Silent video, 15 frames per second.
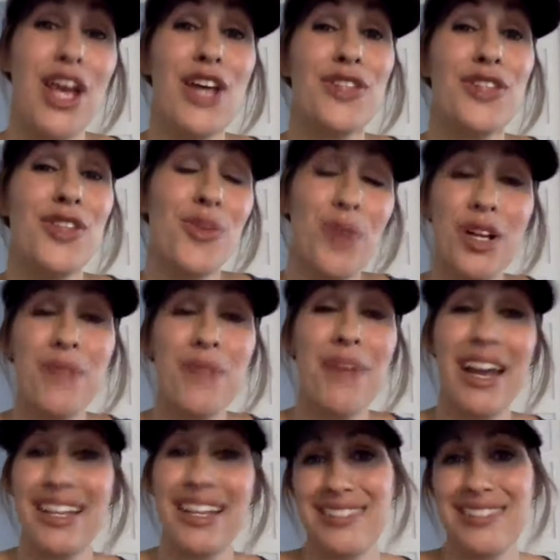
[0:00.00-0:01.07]
So the welcome
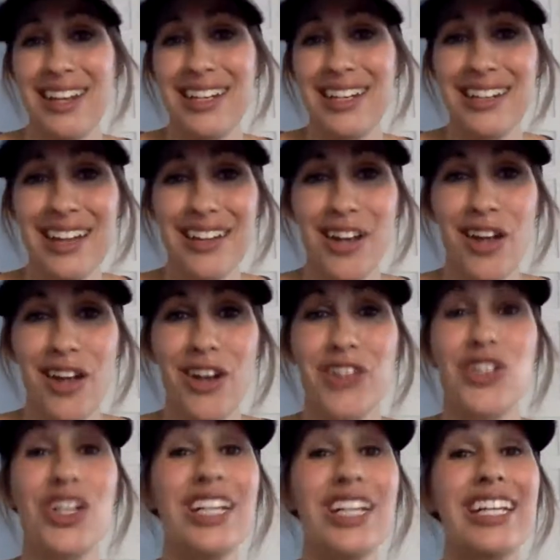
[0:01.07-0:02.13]
pack is $99.
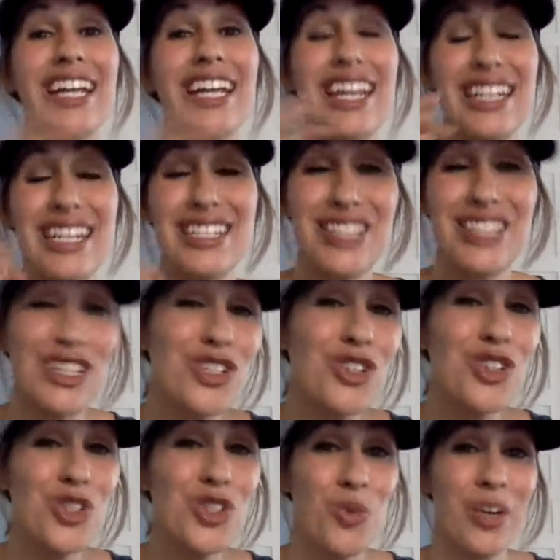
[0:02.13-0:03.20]
You're going to get an
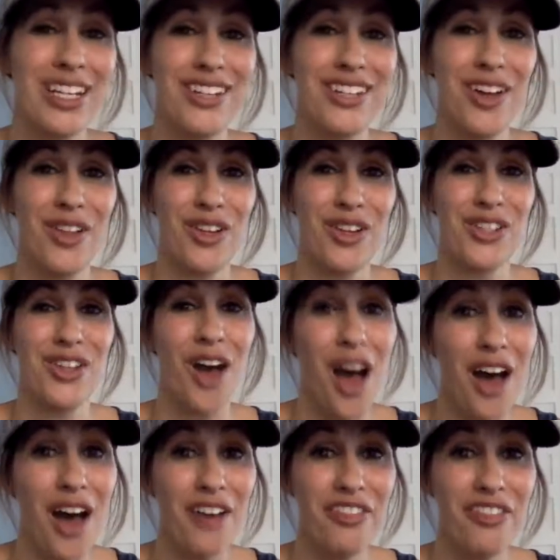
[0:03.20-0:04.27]
additional $20
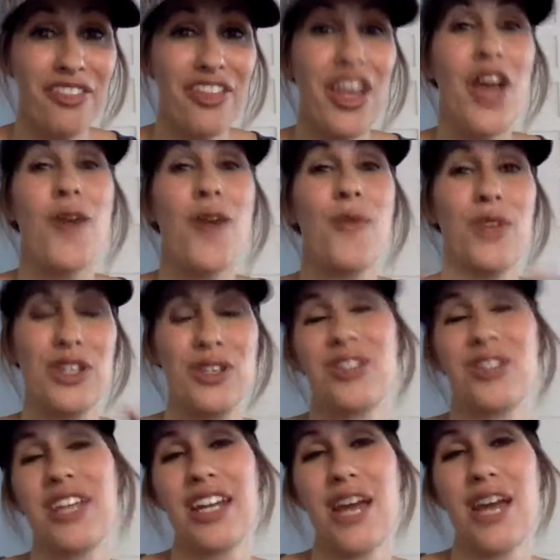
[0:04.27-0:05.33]
off when you
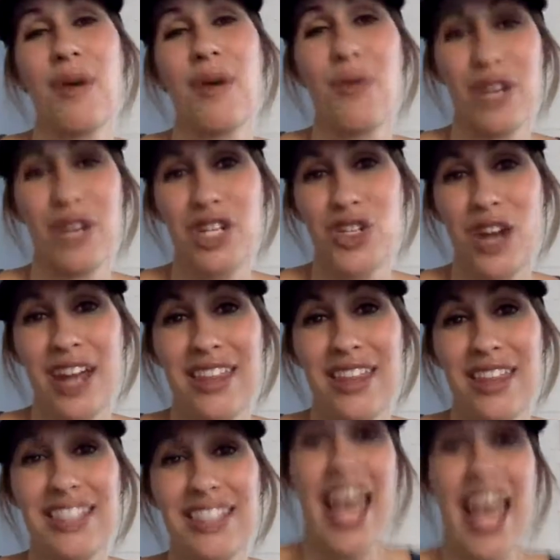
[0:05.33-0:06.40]
sign up and want to try
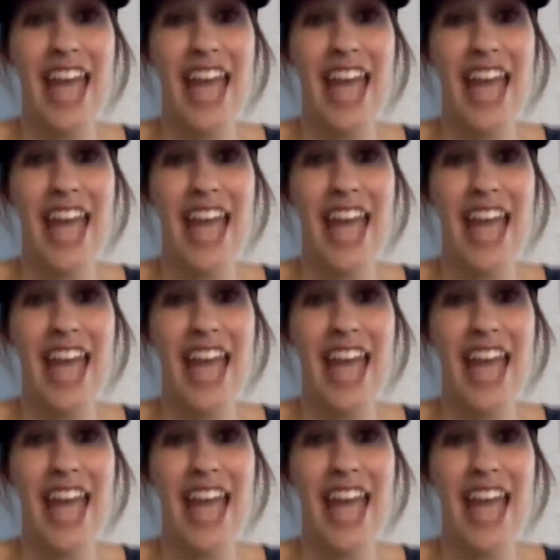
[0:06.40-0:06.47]
this.